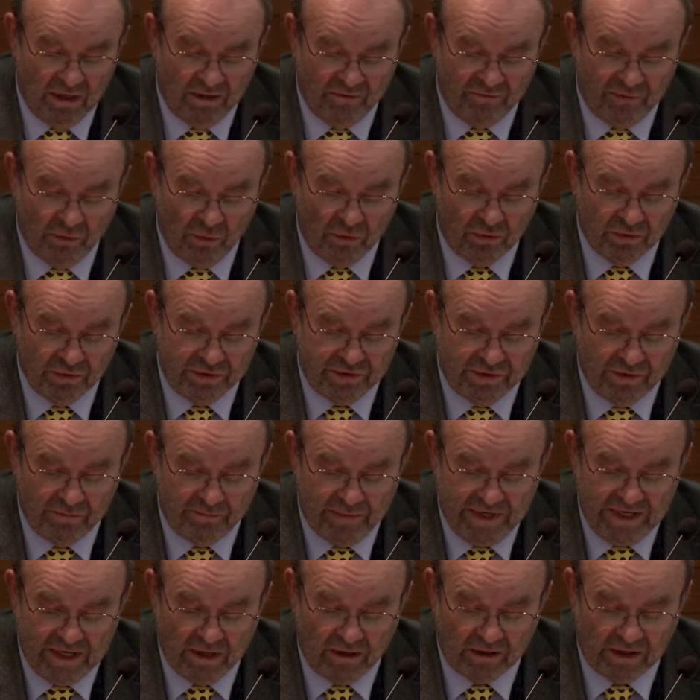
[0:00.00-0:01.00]
Focus should
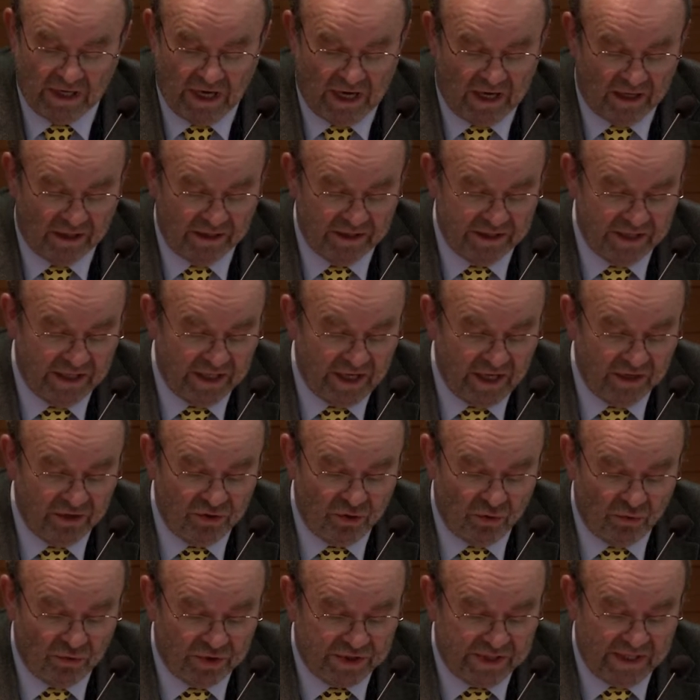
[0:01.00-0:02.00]
be on harnessing and
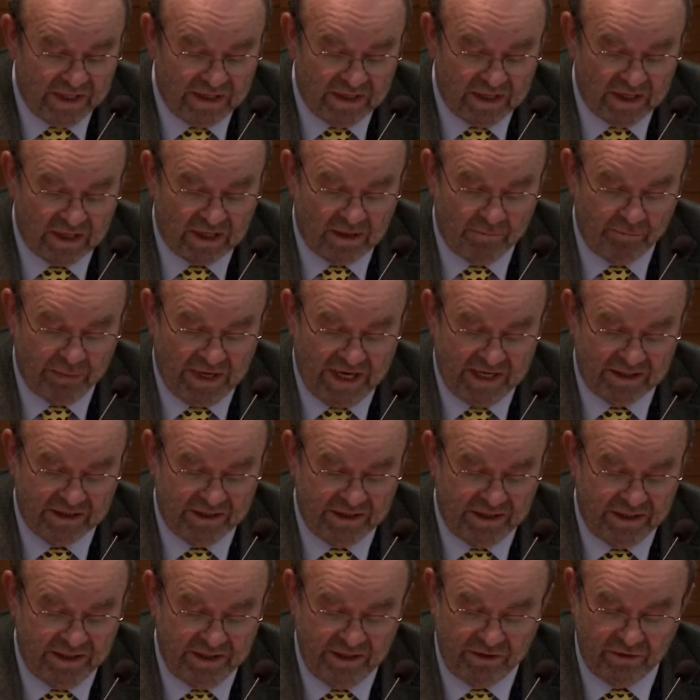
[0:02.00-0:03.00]
using their
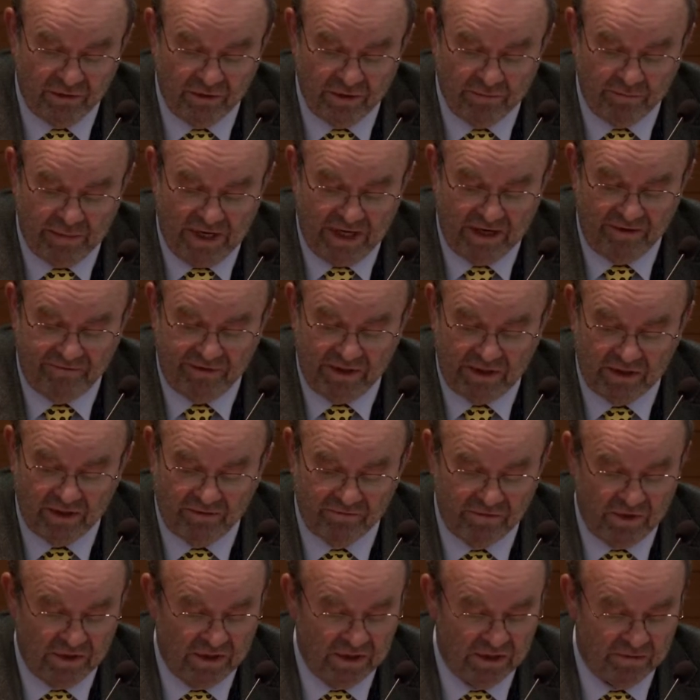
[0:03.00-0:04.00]
capacity to the benefit
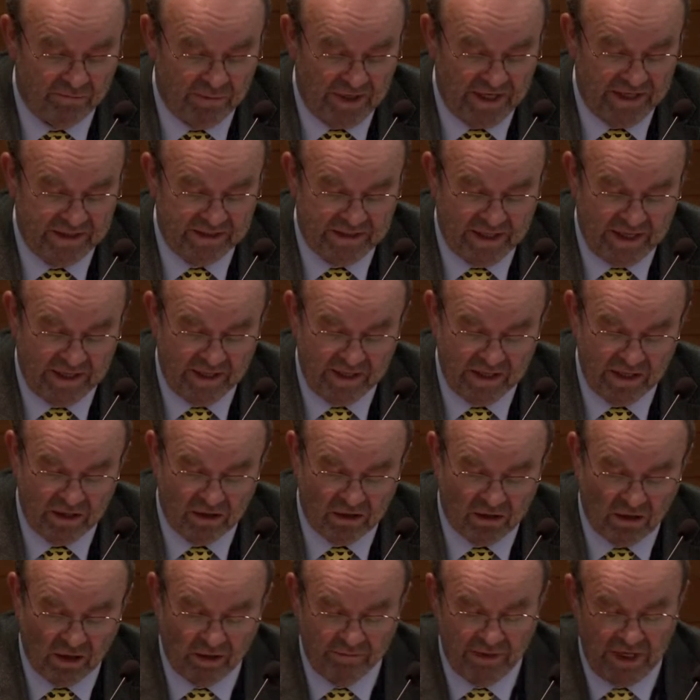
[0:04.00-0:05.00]
of the displaced and the
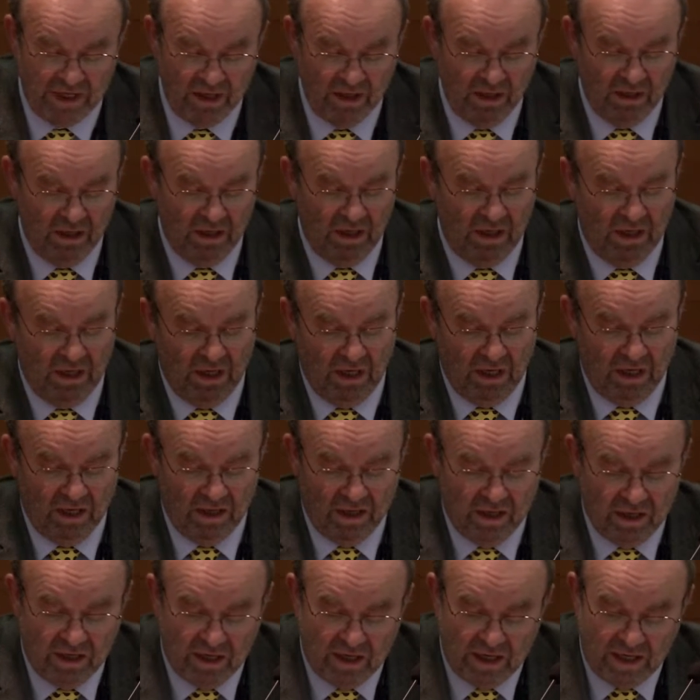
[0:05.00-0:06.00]
economy,
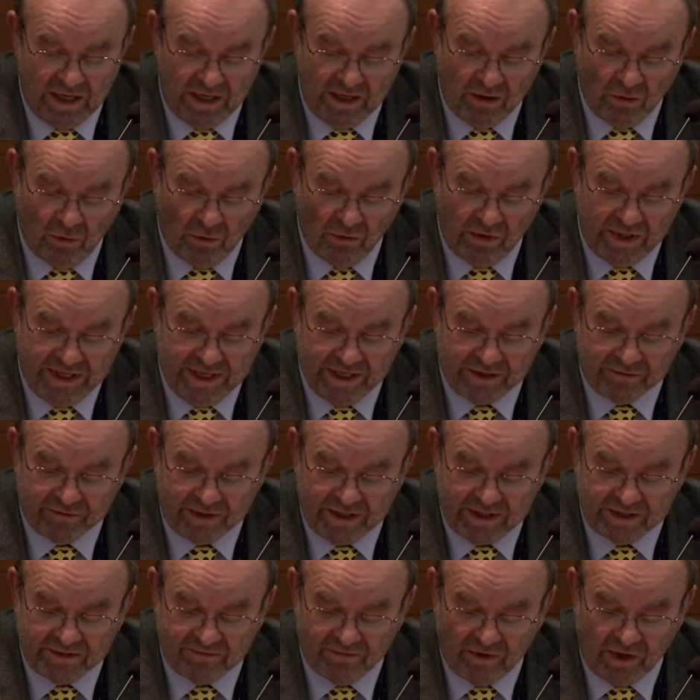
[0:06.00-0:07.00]
and only
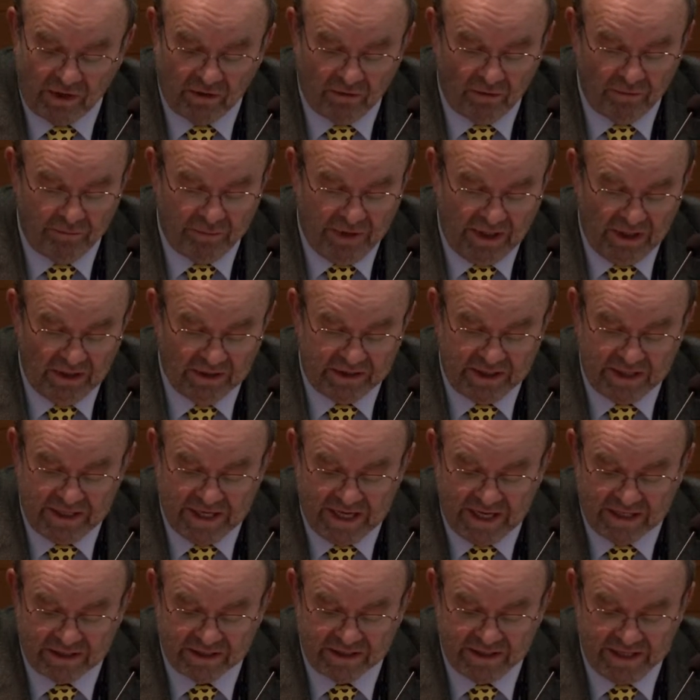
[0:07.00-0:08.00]
address vulnerability
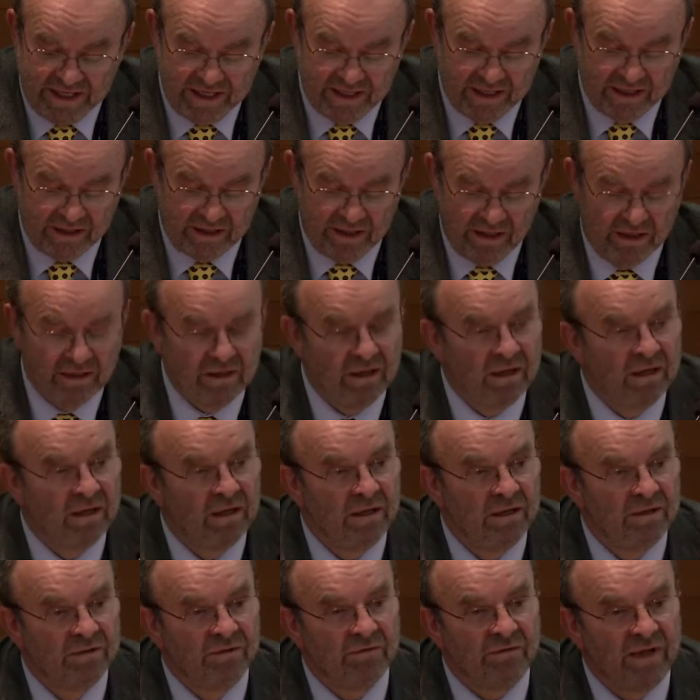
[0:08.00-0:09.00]
as needed.
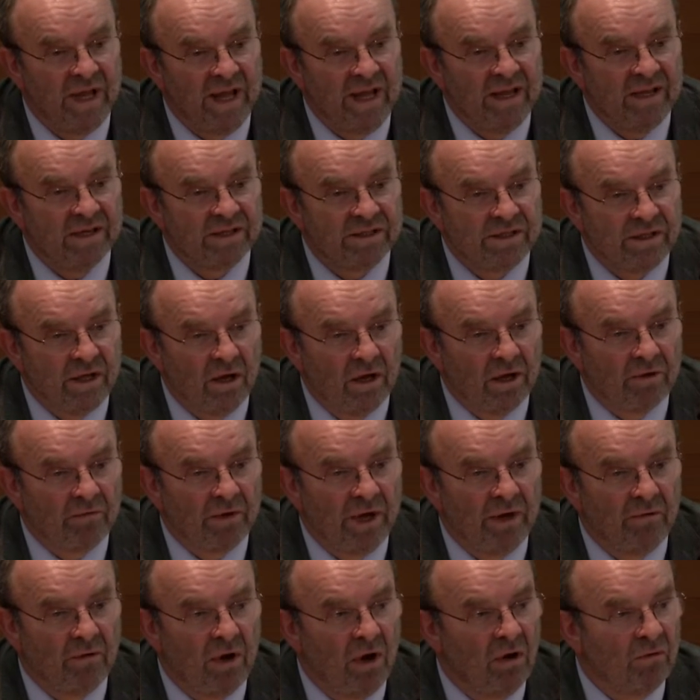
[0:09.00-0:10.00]
Today it's the other
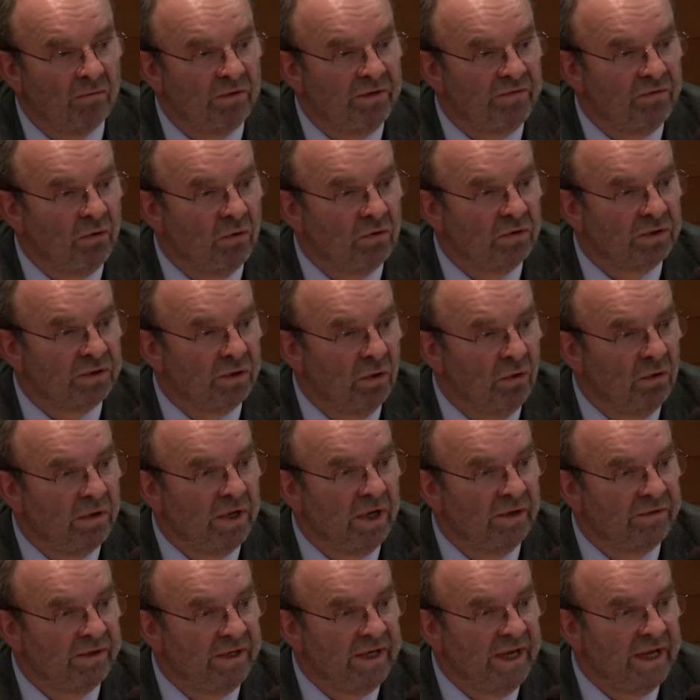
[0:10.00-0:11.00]
way around. We focus only
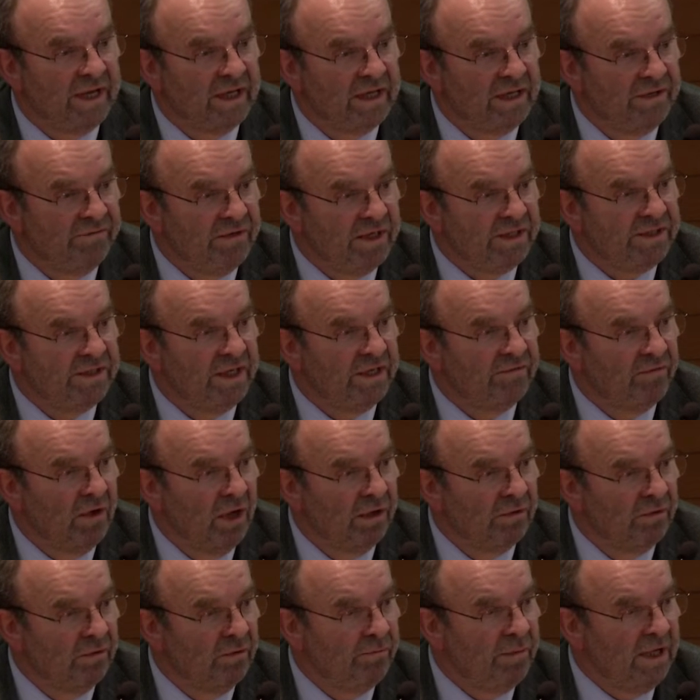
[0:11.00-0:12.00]
on the negativistic
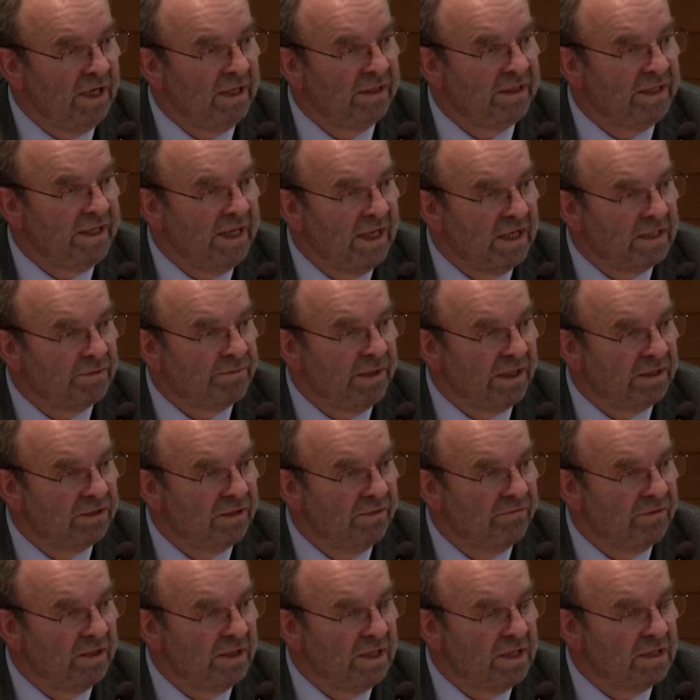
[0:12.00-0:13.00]
vulnerability aspects
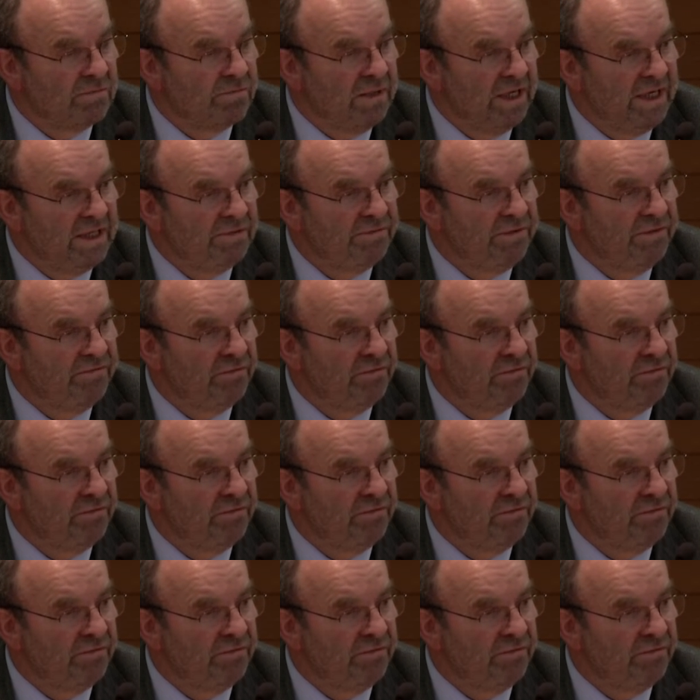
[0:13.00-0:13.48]
of the displaced.